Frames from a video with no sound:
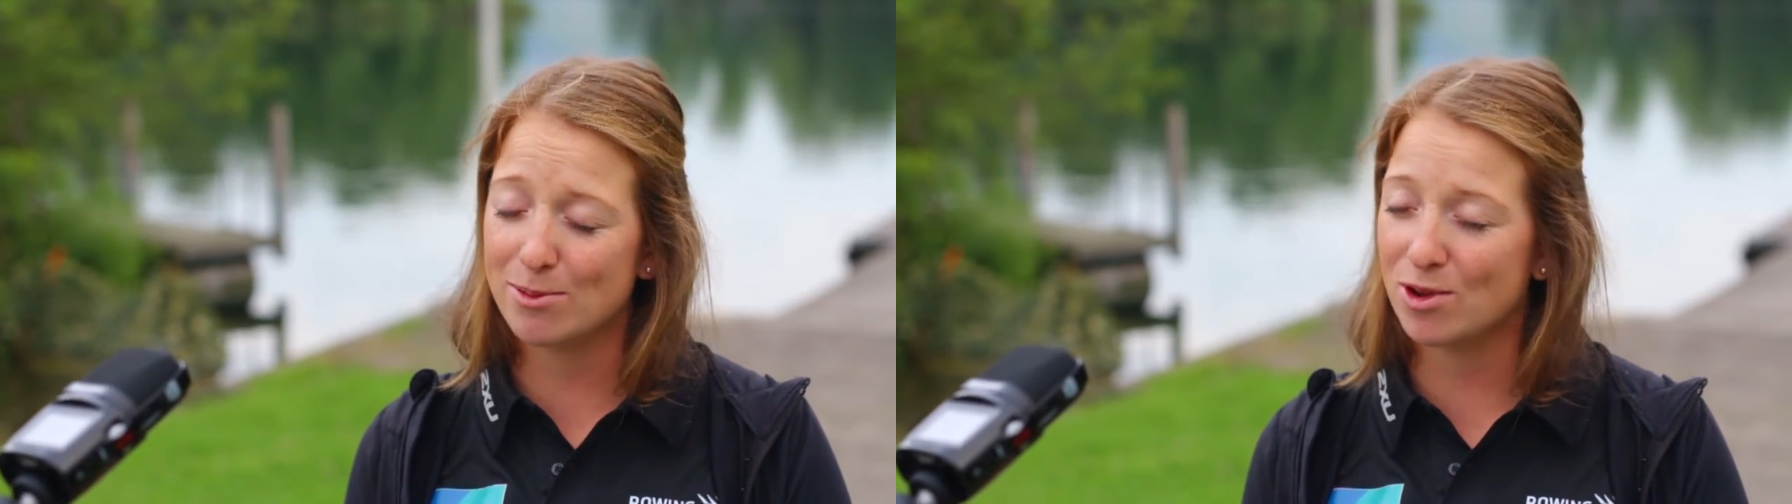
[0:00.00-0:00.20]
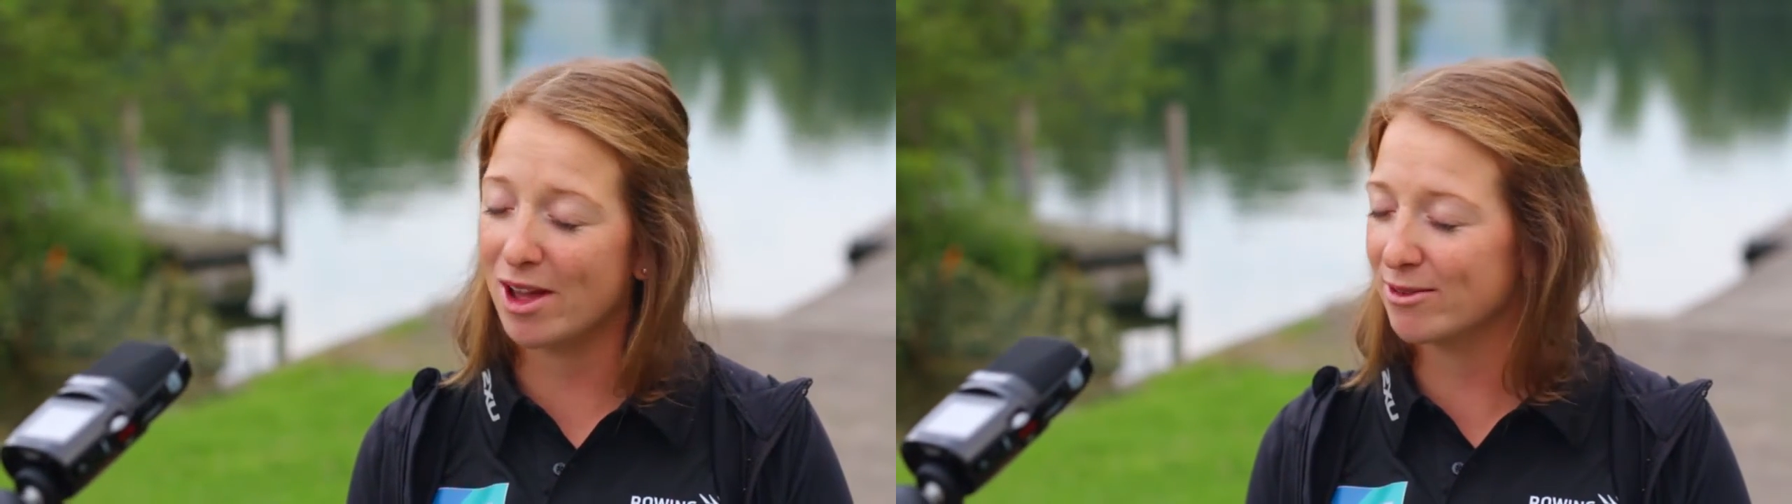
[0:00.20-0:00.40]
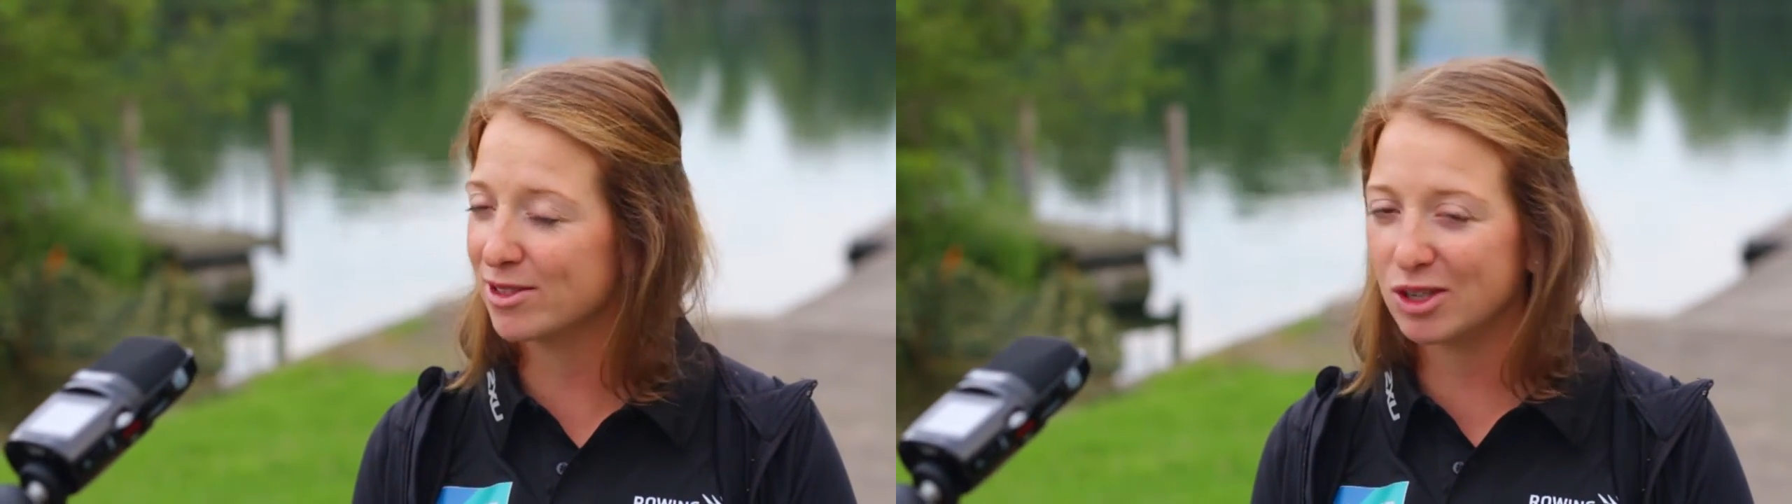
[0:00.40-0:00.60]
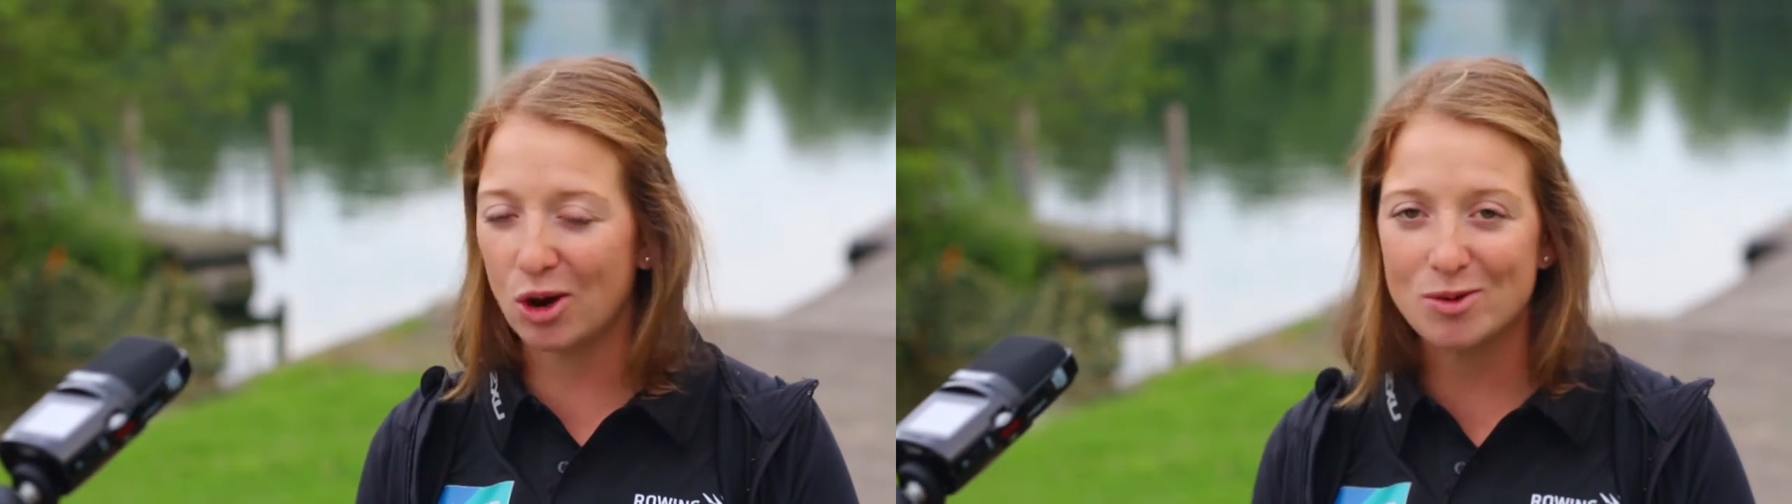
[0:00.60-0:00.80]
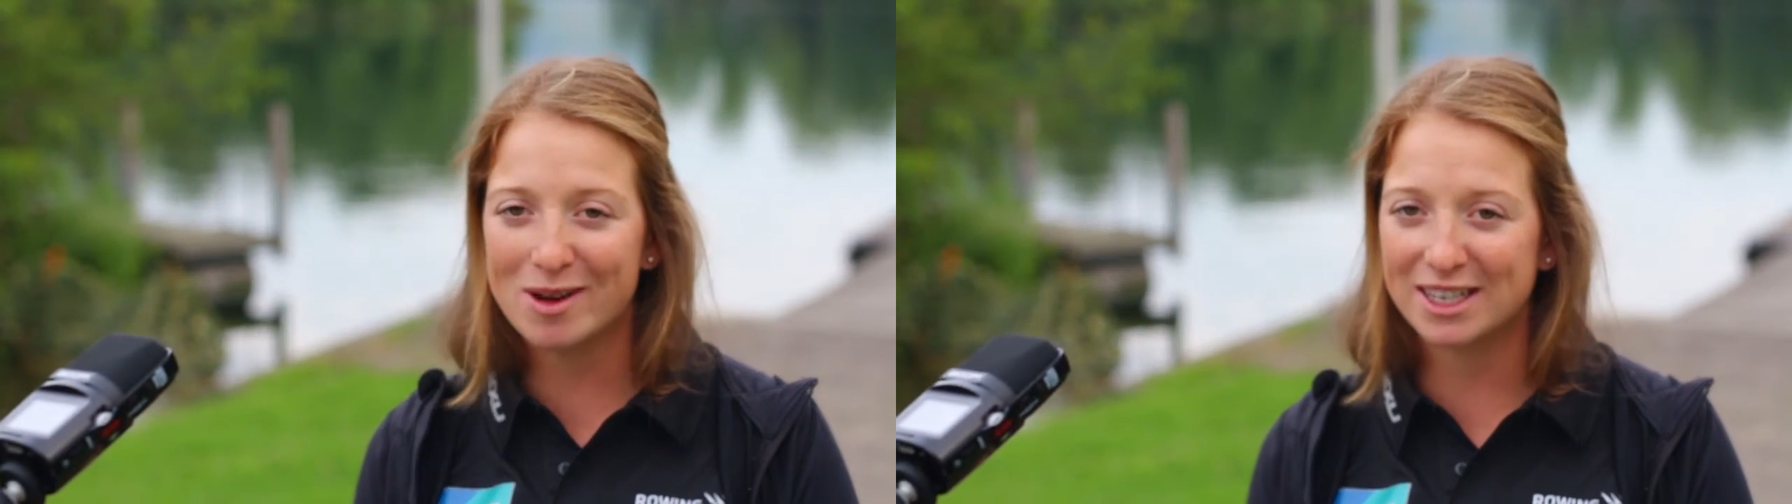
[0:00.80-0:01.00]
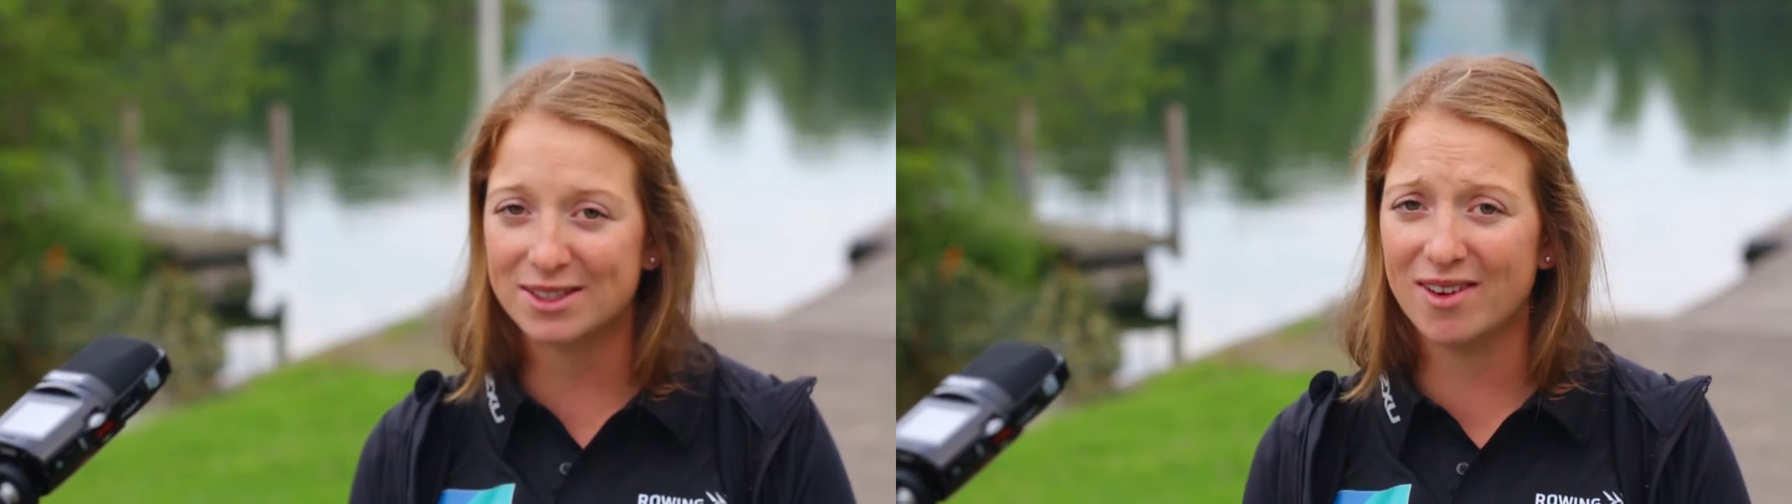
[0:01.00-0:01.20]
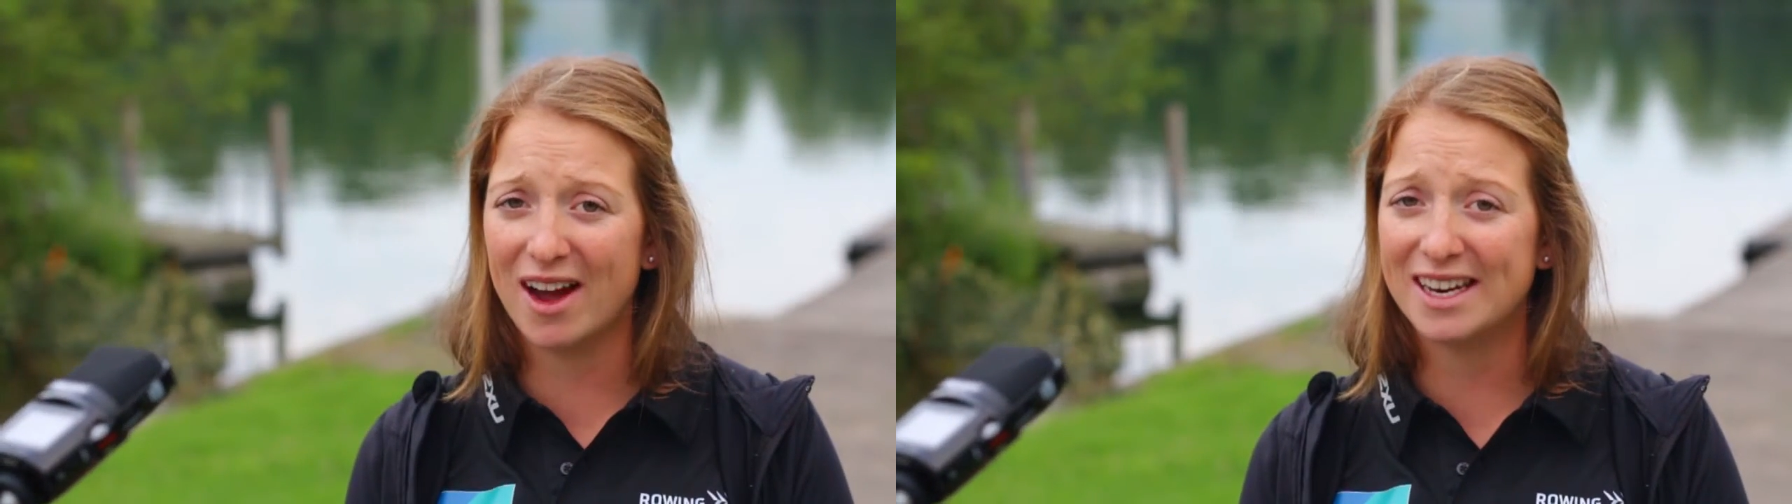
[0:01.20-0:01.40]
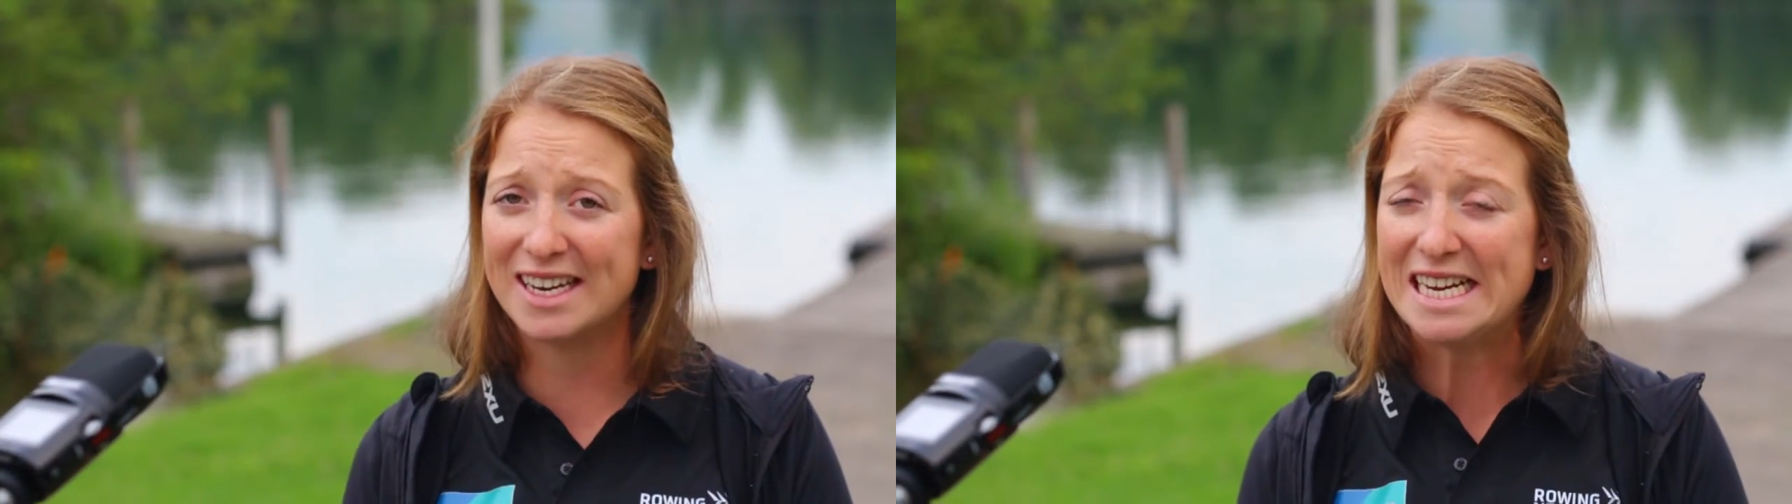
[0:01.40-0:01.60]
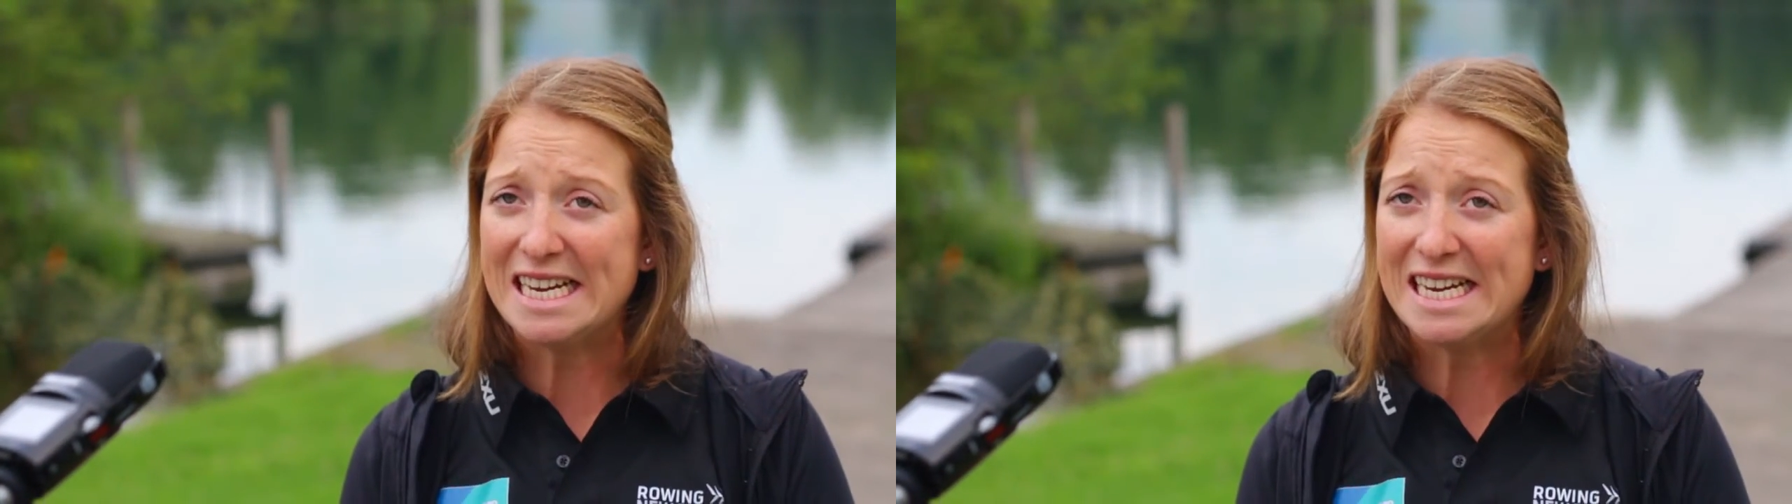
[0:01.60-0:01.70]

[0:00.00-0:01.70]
you have so much fun.